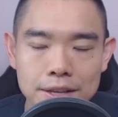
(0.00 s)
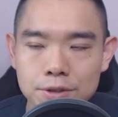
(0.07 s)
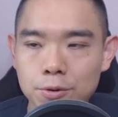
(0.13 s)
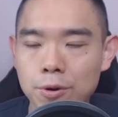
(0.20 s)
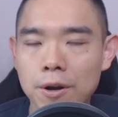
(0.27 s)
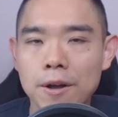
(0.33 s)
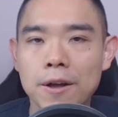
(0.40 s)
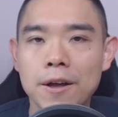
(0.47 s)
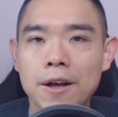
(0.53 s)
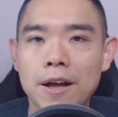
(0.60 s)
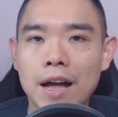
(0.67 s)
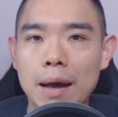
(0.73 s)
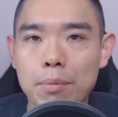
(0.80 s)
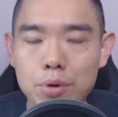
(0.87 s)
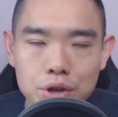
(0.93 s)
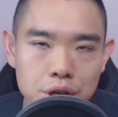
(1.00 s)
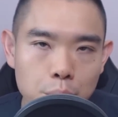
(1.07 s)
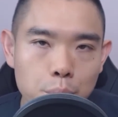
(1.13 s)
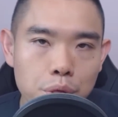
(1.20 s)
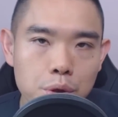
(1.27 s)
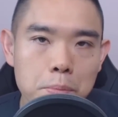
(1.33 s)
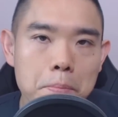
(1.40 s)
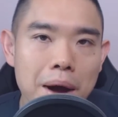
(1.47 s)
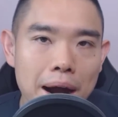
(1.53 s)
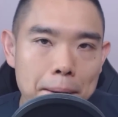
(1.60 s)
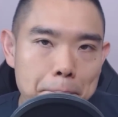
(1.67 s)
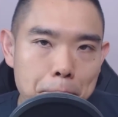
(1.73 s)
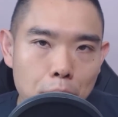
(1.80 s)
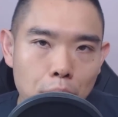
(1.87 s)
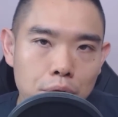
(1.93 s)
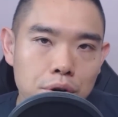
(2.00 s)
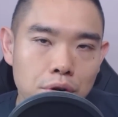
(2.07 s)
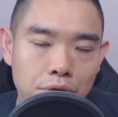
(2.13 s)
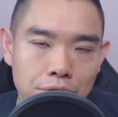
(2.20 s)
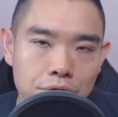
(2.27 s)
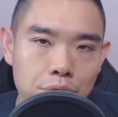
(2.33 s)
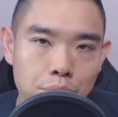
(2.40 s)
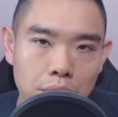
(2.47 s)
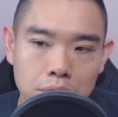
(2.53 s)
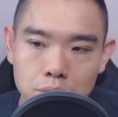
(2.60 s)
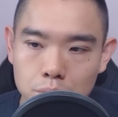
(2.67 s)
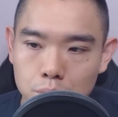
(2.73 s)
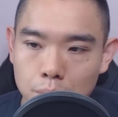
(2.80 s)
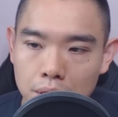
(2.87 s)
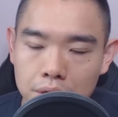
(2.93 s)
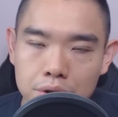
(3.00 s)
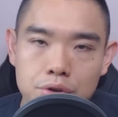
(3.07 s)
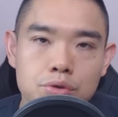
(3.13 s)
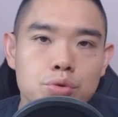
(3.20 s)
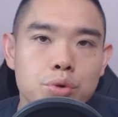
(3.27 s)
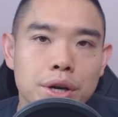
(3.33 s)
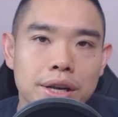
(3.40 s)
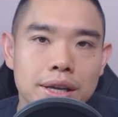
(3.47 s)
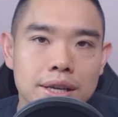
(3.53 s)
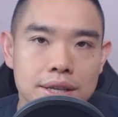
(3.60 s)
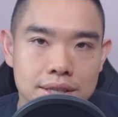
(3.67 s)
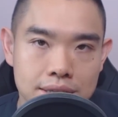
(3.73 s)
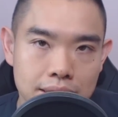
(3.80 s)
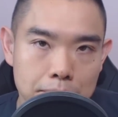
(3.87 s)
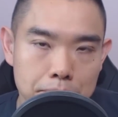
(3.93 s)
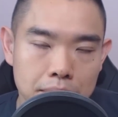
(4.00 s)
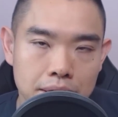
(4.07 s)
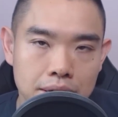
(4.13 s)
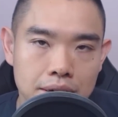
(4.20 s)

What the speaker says: So I'm going to share with you my point of view, right, to whether trading is gambling.